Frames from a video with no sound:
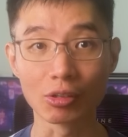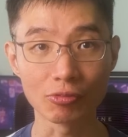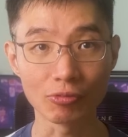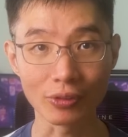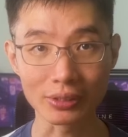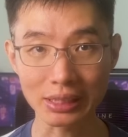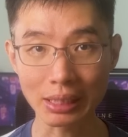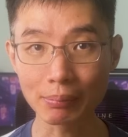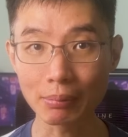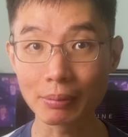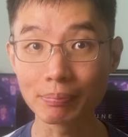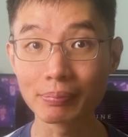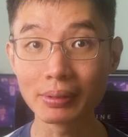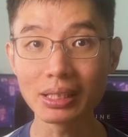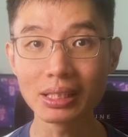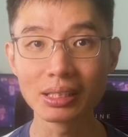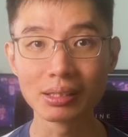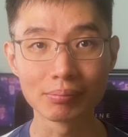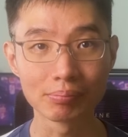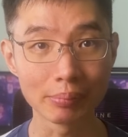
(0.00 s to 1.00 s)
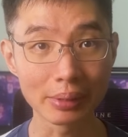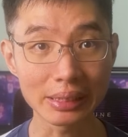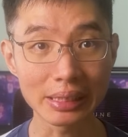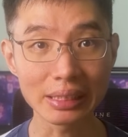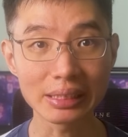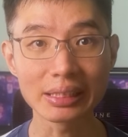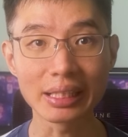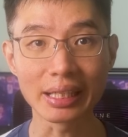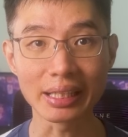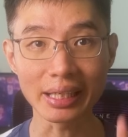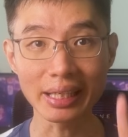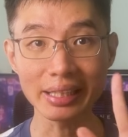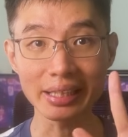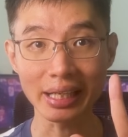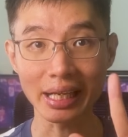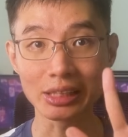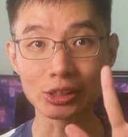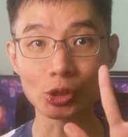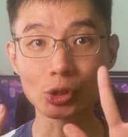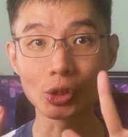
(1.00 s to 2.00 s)
for some people, meeting the
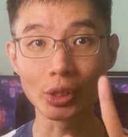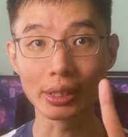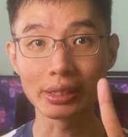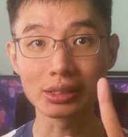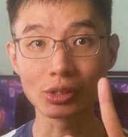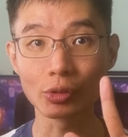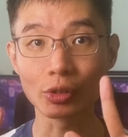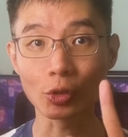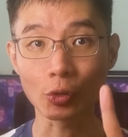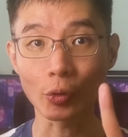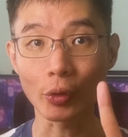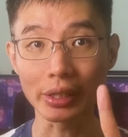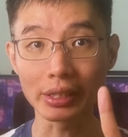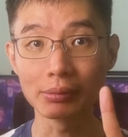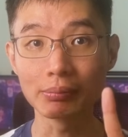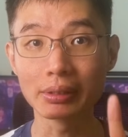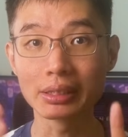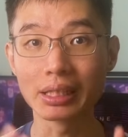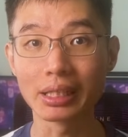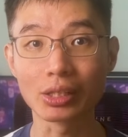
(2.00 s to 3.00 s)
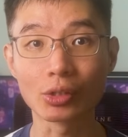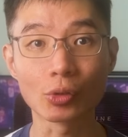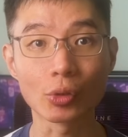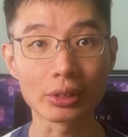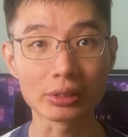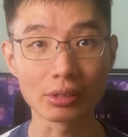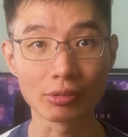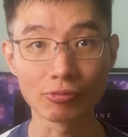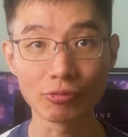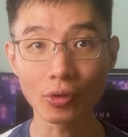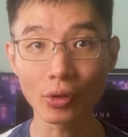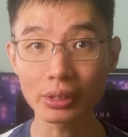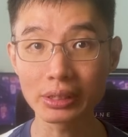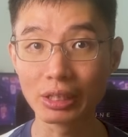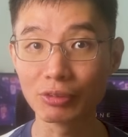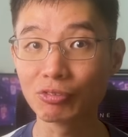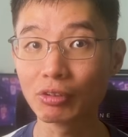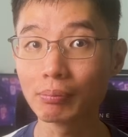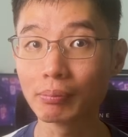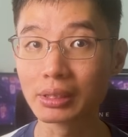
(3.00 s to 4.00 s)
$800 requirement across 4
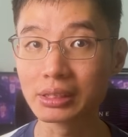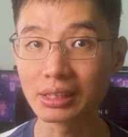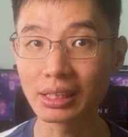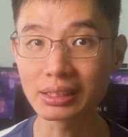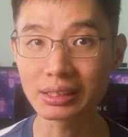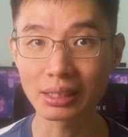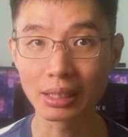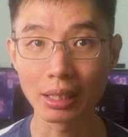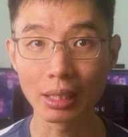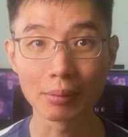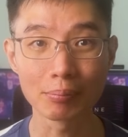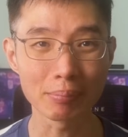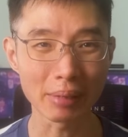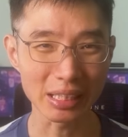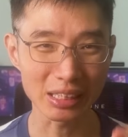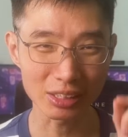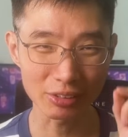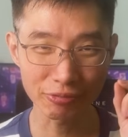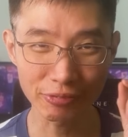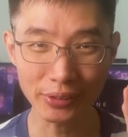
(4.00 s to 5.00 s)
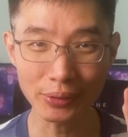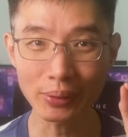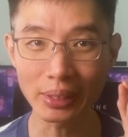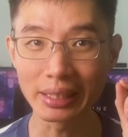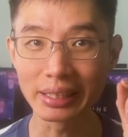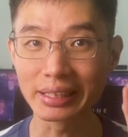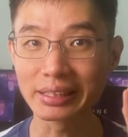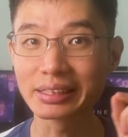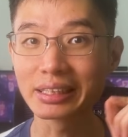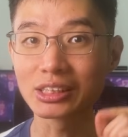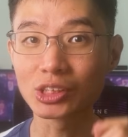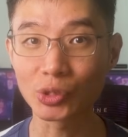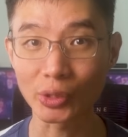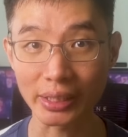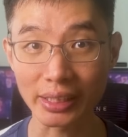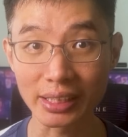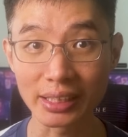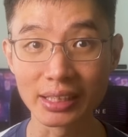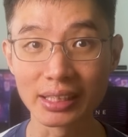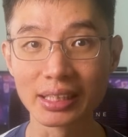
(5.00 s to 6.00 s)
different merchants might feel a little
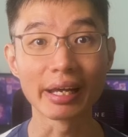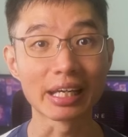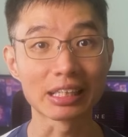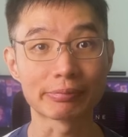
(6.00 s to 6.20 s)
tricky,